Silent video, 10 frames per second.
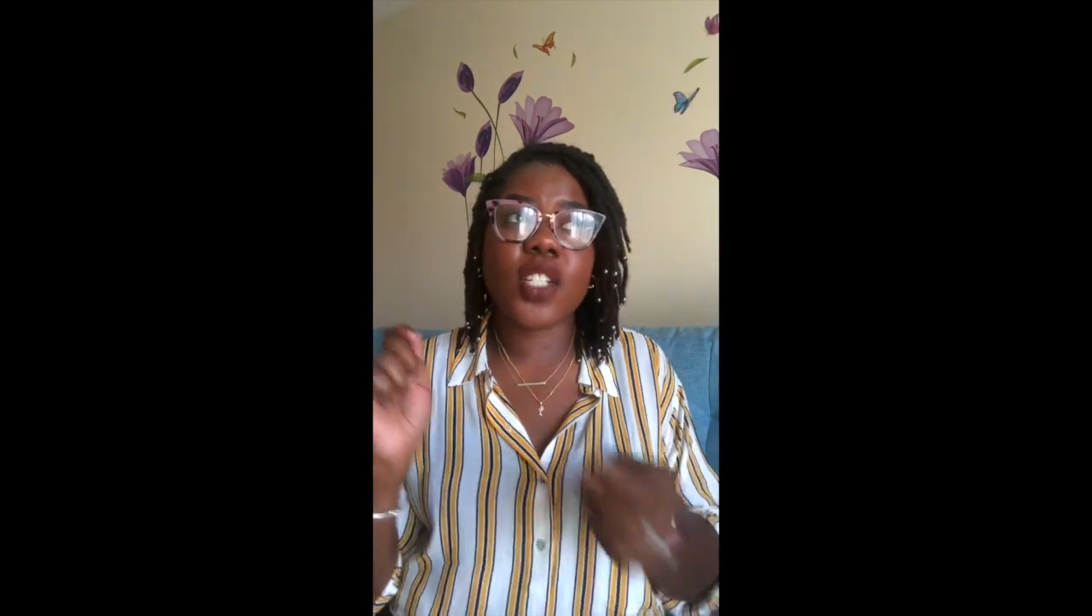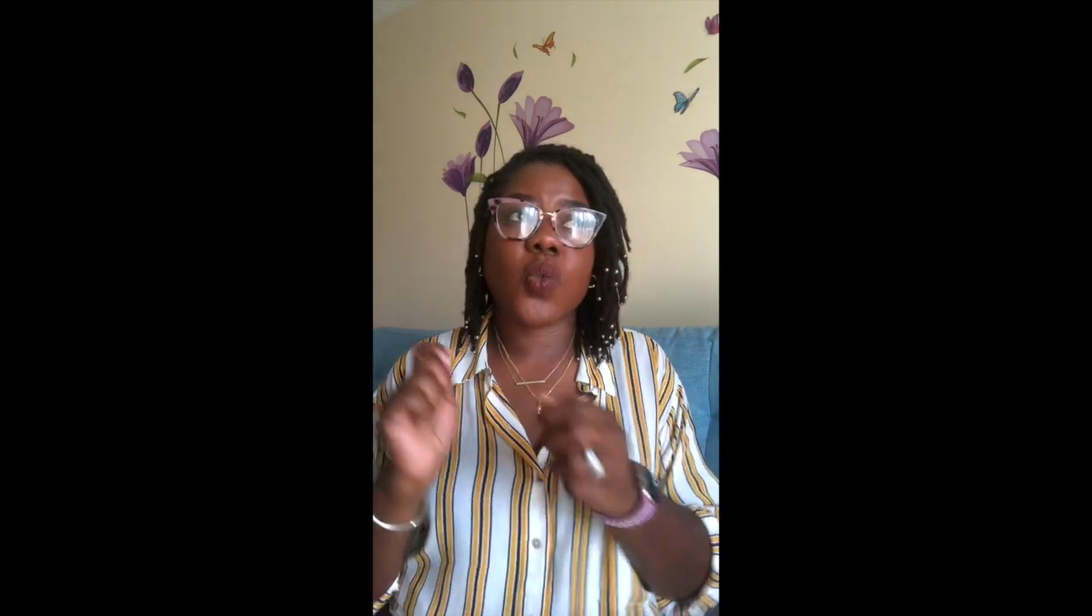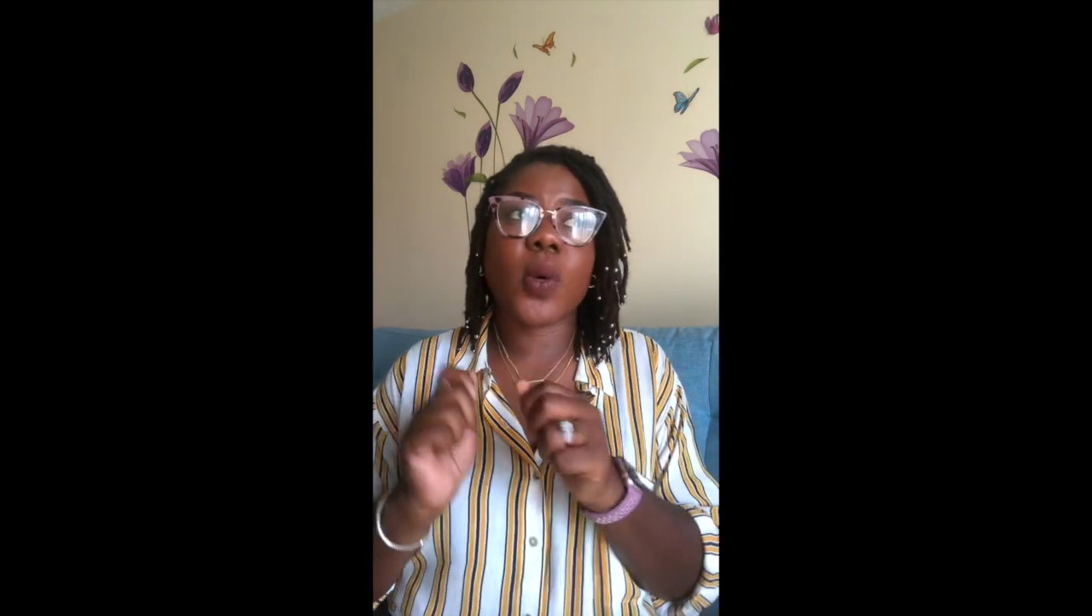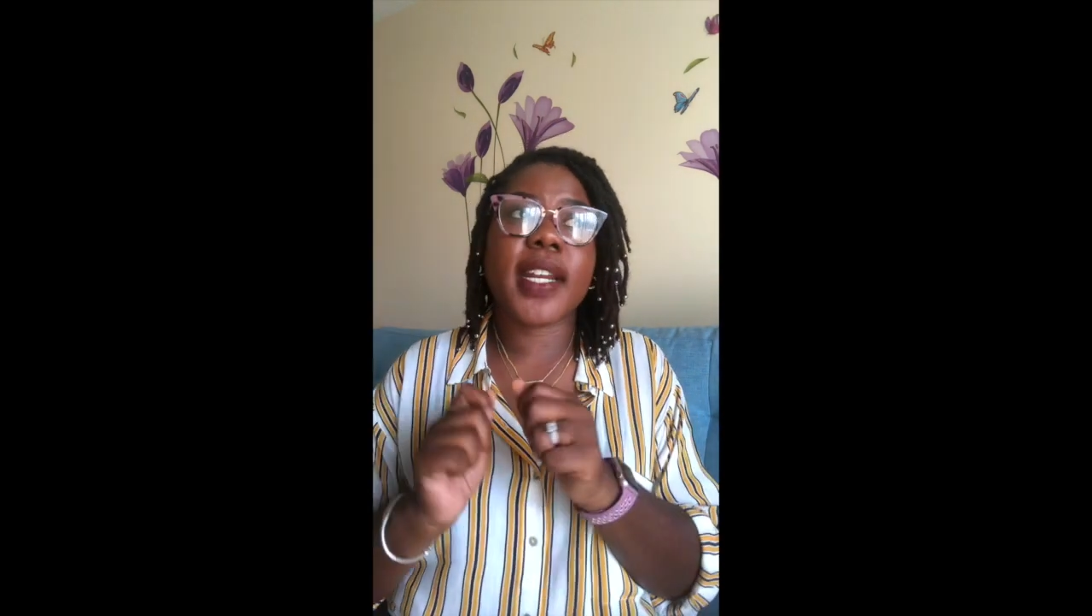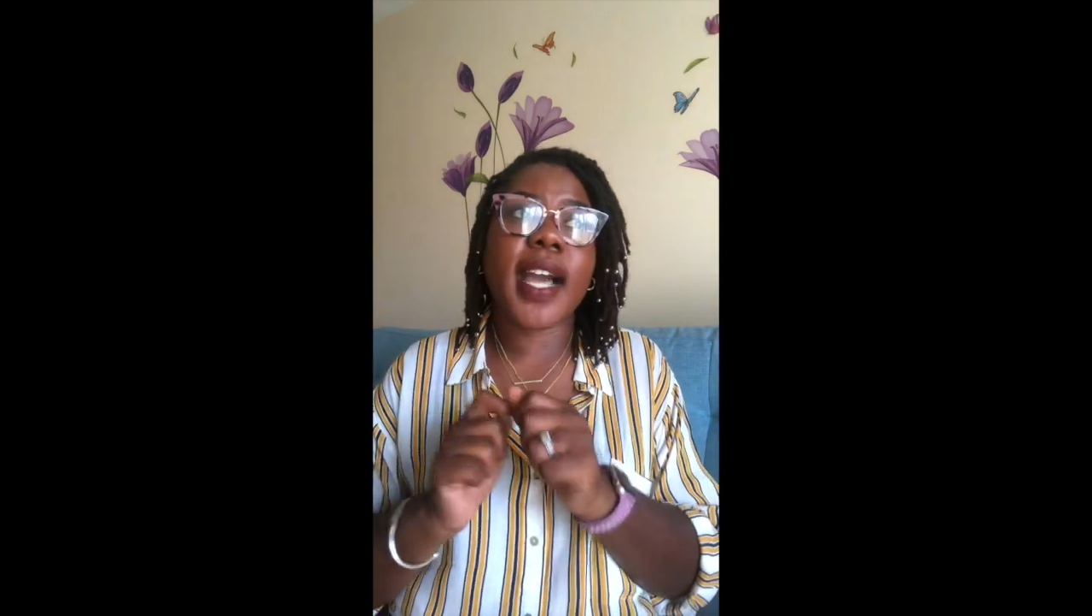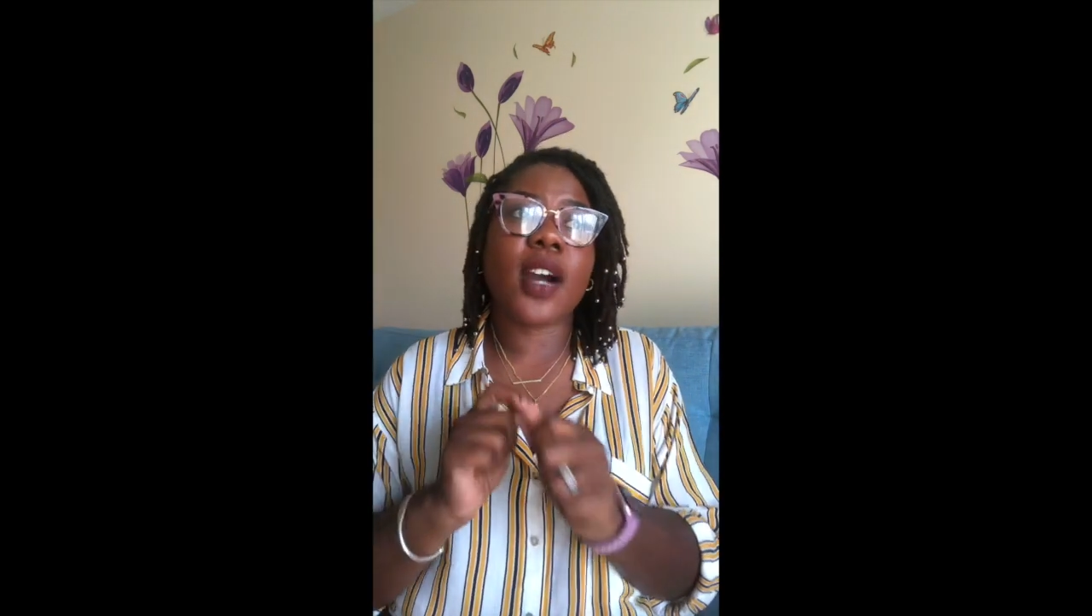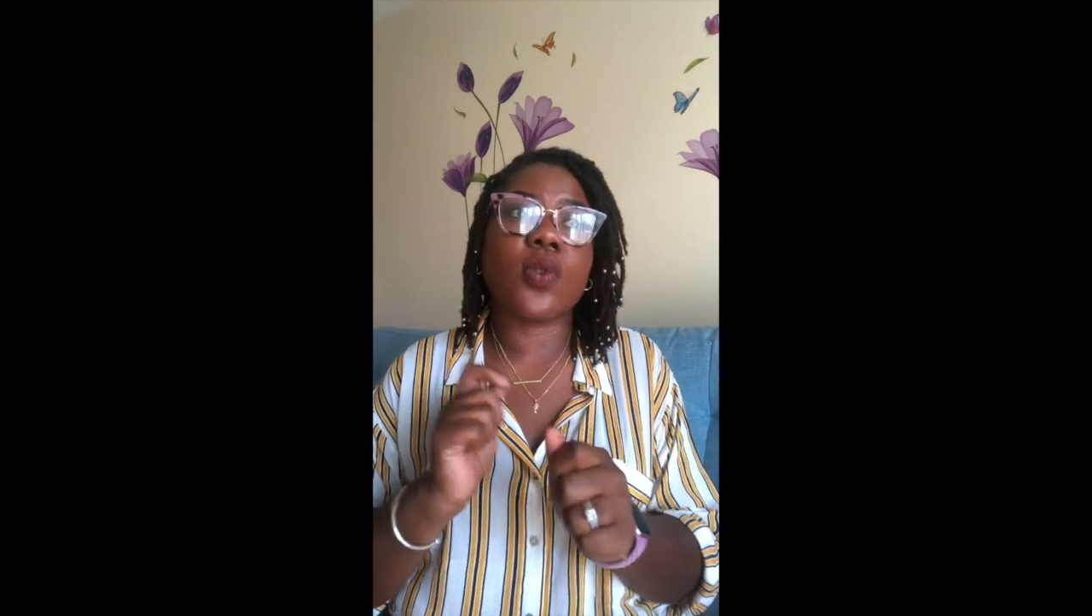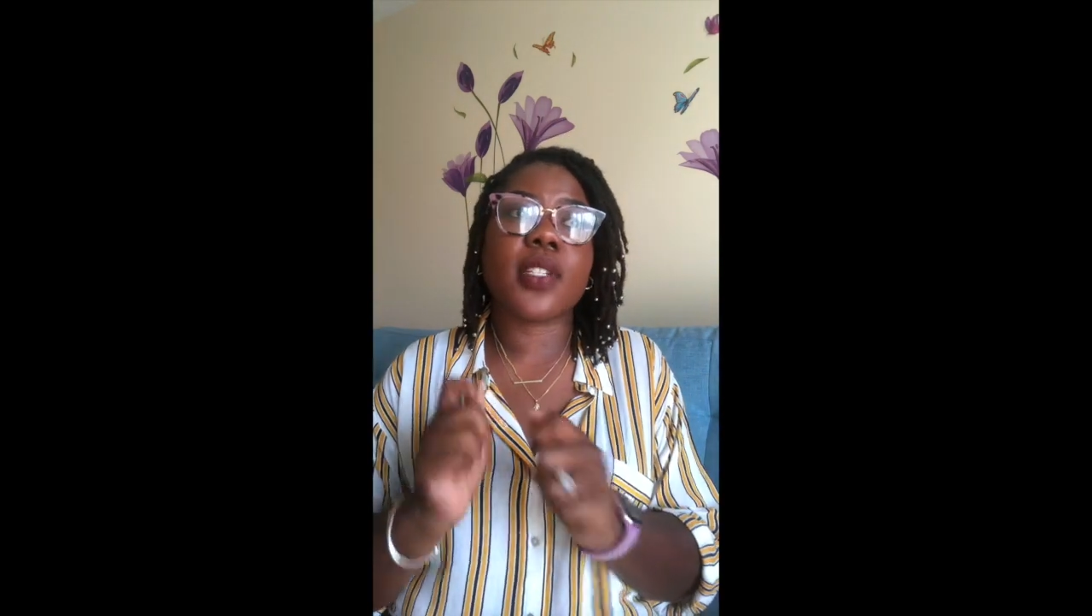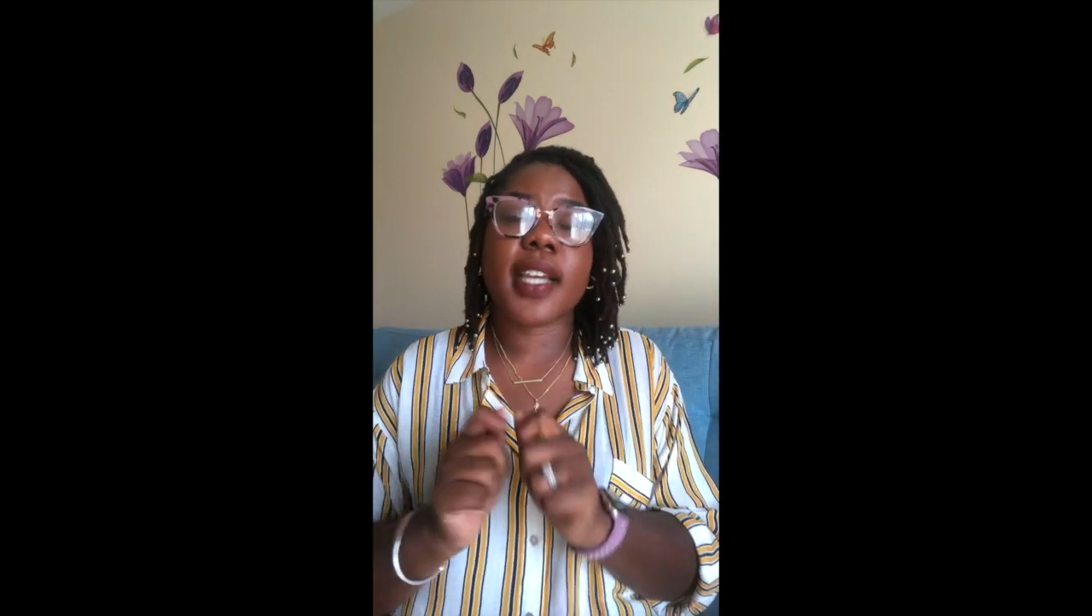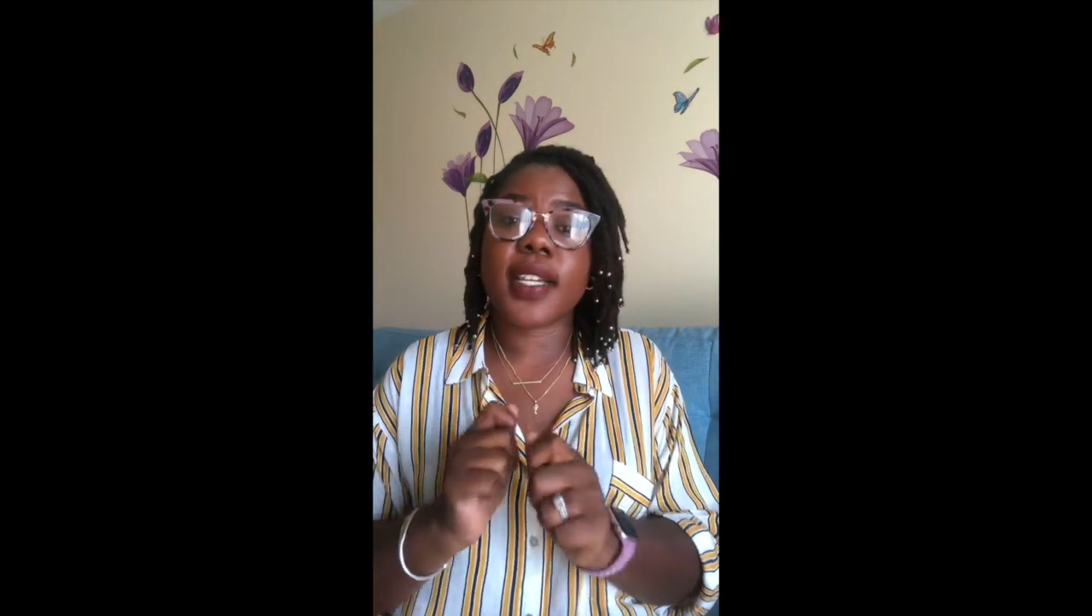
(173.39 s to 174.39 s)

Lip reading: each one out,